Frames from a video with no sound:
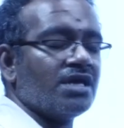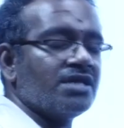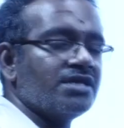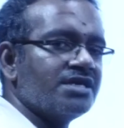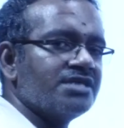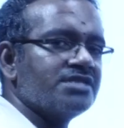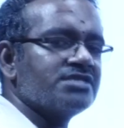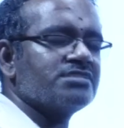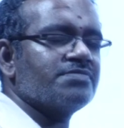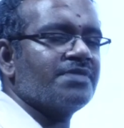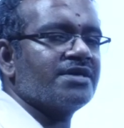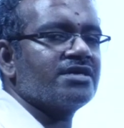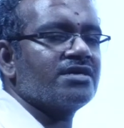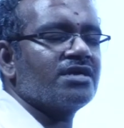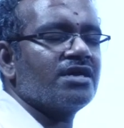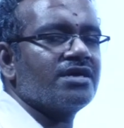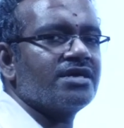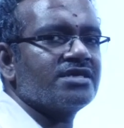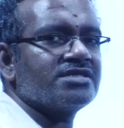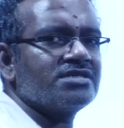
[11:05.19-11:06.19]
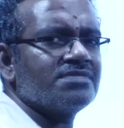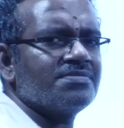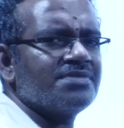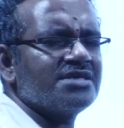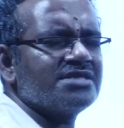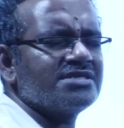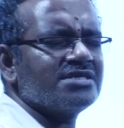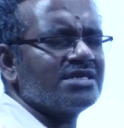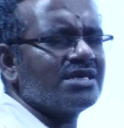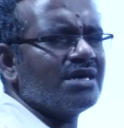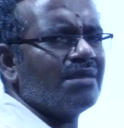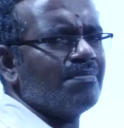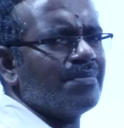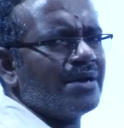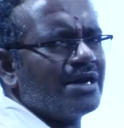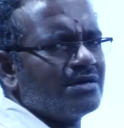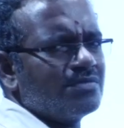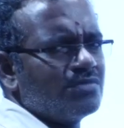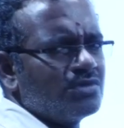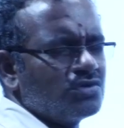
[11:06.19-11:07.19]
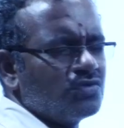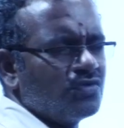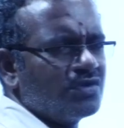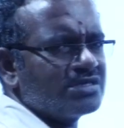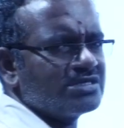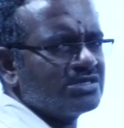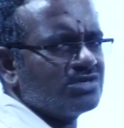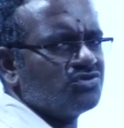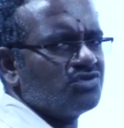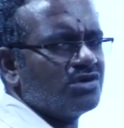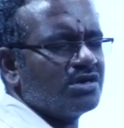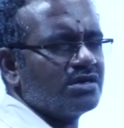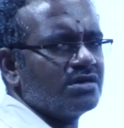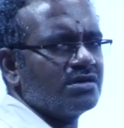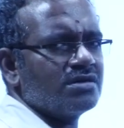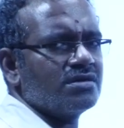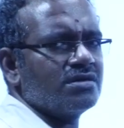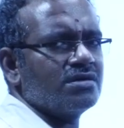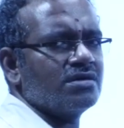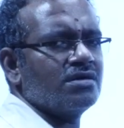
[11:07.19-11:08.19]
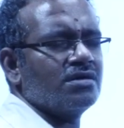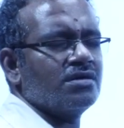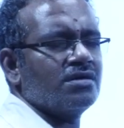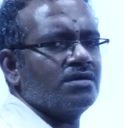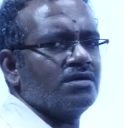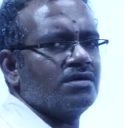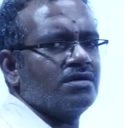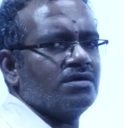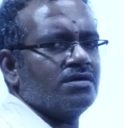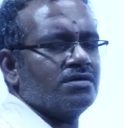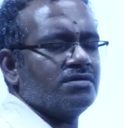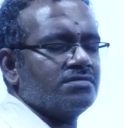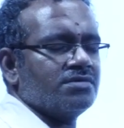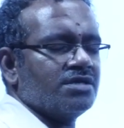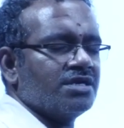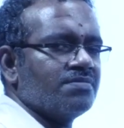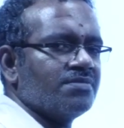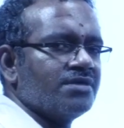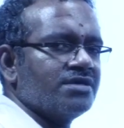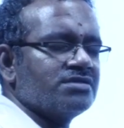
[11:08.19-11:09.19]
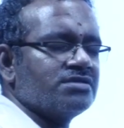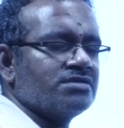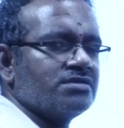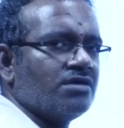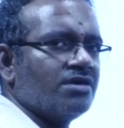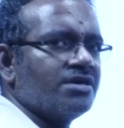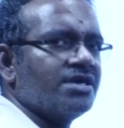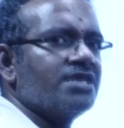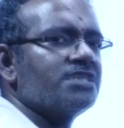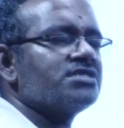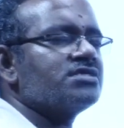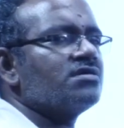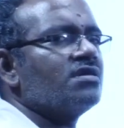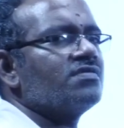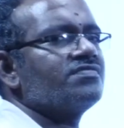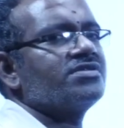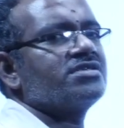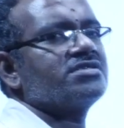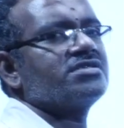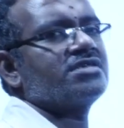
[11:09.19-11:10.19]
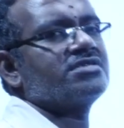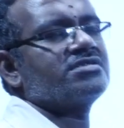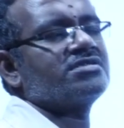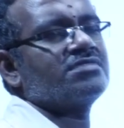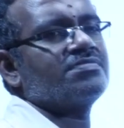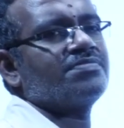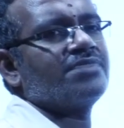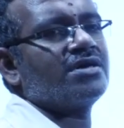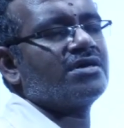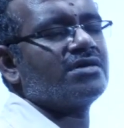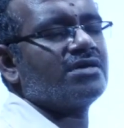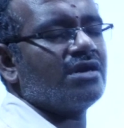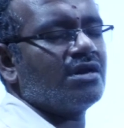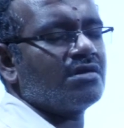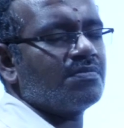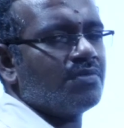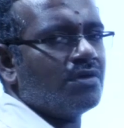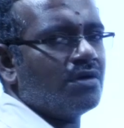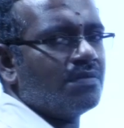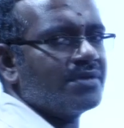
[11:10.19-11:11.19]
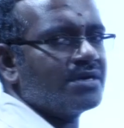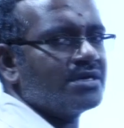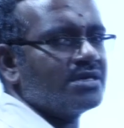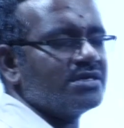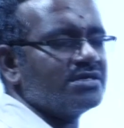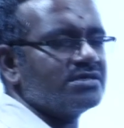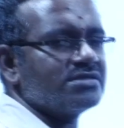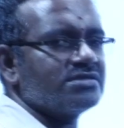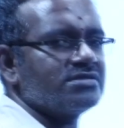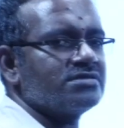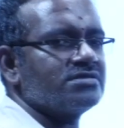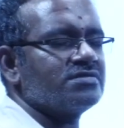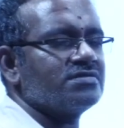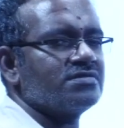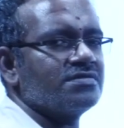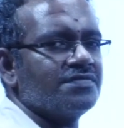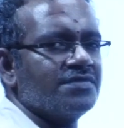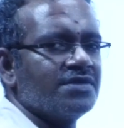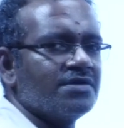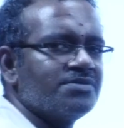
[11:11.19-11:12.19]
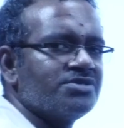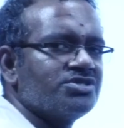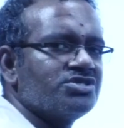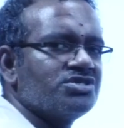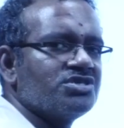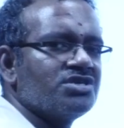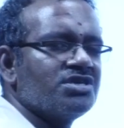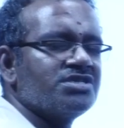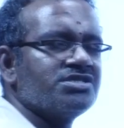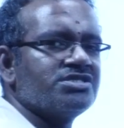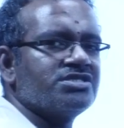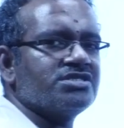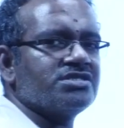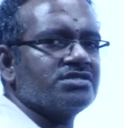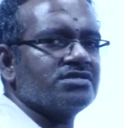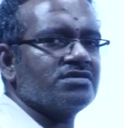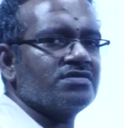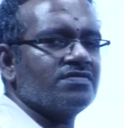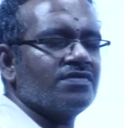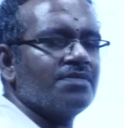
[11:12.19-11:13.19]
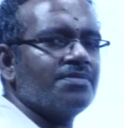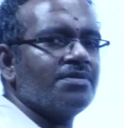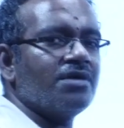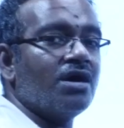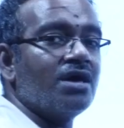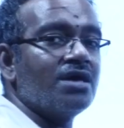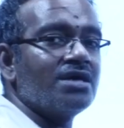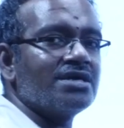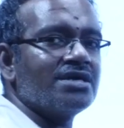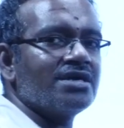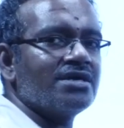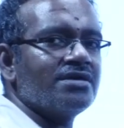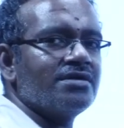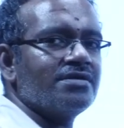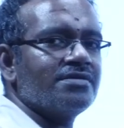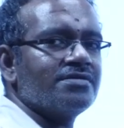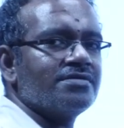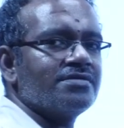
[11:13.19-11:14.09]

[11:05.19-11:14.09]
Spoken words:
That is, particular excipient is incompatible towards the drug. That means on addition of this excipient, drug properties will be changed, will be altered.